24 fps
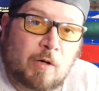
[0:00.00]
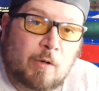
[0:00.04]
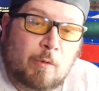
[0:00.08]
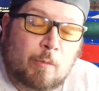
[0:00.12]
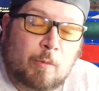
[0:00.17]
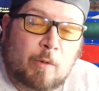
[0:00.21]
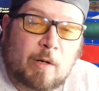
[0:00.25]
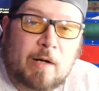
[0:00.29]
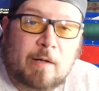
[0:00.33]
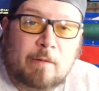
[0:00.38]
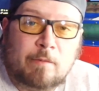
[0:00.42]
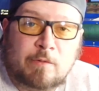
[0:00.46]

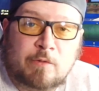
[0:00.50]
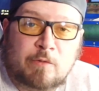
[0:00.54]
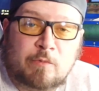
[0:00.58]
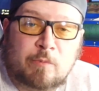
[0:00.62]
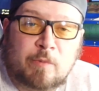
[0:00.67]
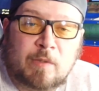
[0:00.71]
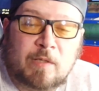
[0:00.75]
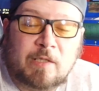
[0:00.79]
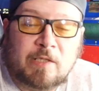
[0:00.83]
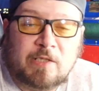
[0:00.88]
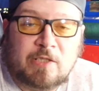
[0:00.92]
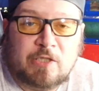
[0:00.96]
where I was
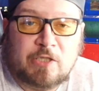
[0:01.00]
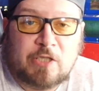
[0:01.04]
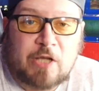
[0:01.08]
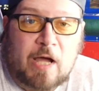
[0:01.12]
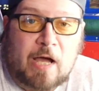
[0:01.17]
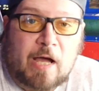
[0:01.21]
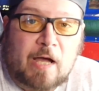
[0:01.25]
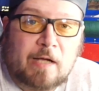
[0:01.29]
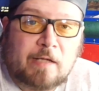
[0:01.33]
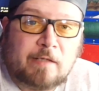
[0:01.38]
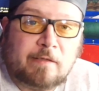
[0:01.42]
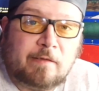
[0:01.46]
really
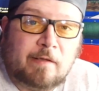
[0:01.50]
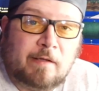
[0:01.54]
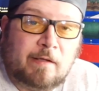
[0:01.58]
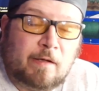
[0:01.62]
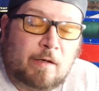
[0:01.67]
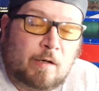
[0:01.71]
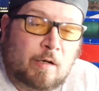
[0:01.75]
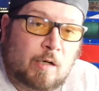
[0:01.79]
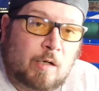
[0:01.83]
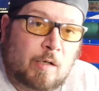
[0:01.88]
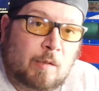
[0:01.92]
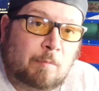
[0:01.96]
shocked at
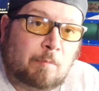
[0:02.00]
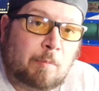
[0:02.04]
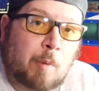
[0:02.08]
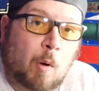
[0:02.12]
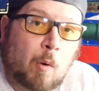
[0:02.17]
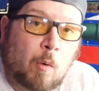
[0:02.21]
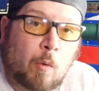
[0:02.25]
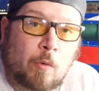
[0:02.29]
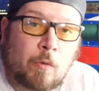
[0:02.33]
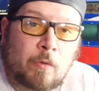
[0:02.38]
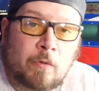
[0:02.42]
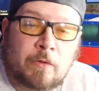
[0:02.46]
a
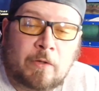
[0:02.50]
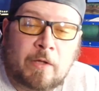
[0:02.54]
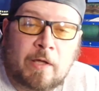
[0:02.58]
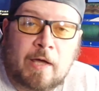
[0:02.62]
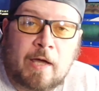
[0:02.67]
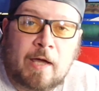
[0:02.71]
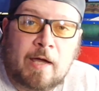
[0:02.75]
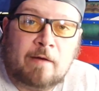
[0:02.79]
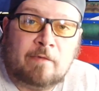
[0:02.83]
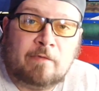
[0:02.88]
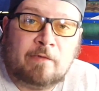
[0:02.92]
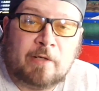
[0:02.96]
poll
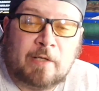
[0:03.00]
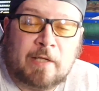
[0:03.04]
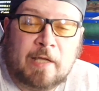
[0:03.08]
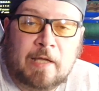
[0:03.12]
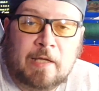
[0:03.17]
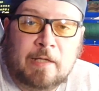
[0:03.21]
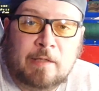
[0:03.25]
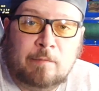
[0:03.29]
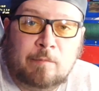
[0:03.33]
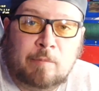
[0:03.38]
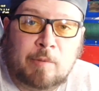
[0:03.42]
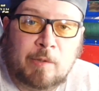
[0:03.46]
that
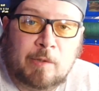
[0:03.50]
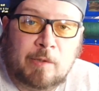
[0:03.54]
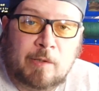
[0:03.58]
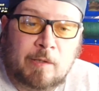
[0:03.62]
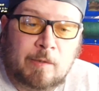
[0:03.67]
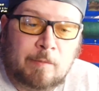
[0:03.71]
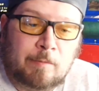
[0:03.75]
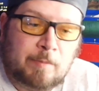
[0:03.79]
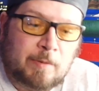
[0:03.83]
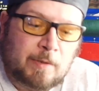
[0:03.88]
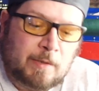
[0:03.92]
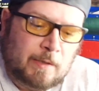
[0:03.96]
Evercade put
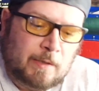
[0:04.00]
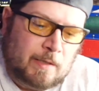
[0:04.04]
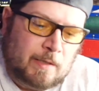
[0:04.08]
up